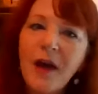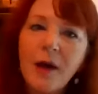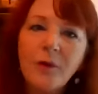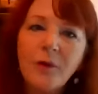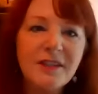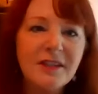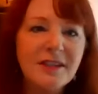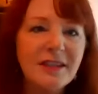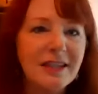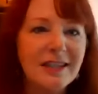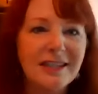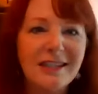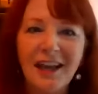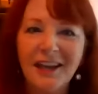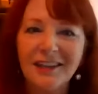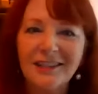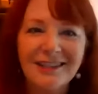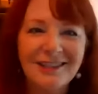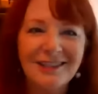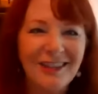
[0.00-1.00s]
that was a
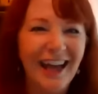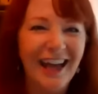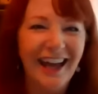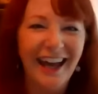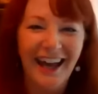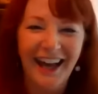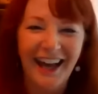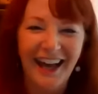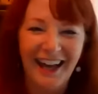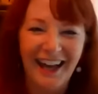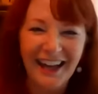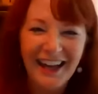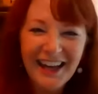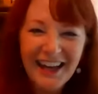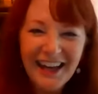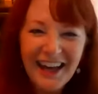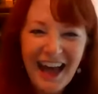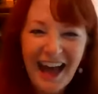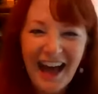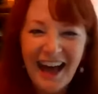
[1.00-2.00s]
success?
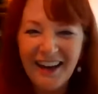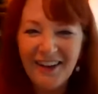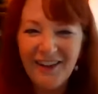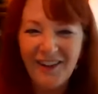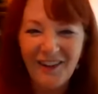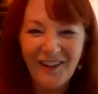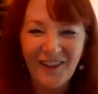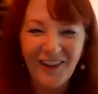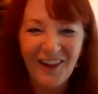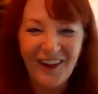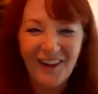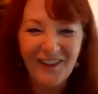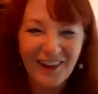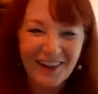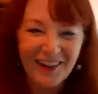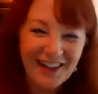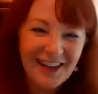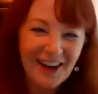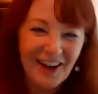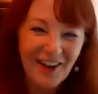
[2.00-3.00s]

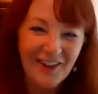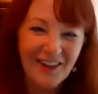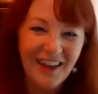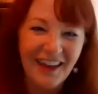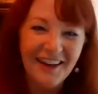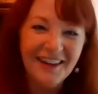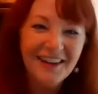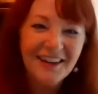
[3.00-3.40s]
Where do you go with that?